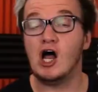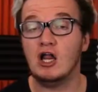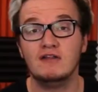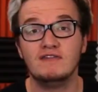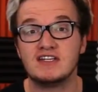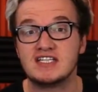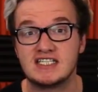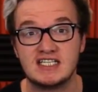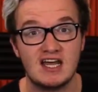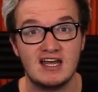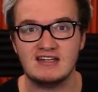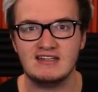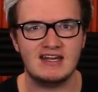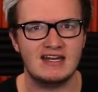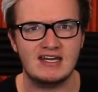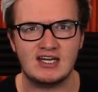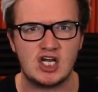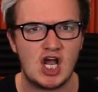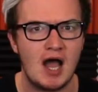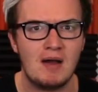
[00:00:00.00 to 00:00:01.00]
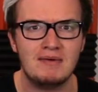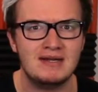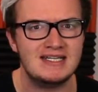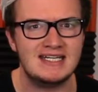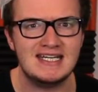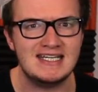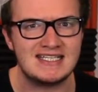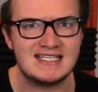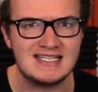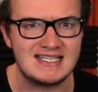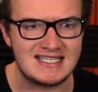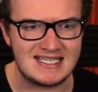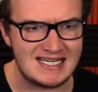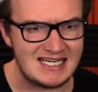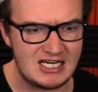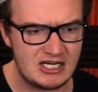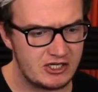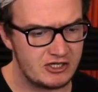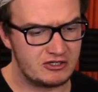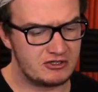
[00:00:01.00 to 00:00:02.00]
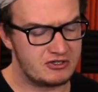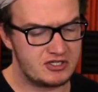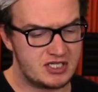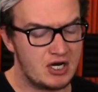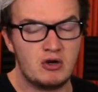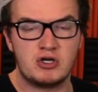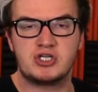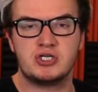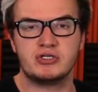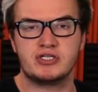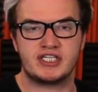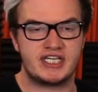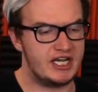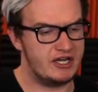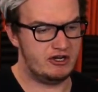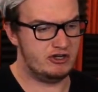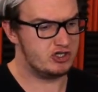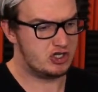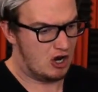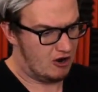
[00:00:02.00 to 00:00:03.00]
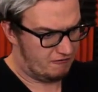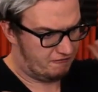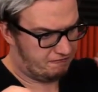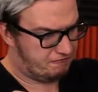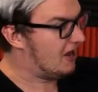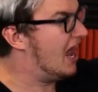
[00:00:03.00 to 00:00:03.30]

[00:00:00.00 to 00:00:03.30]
All of a sudden, any common decency or social skills go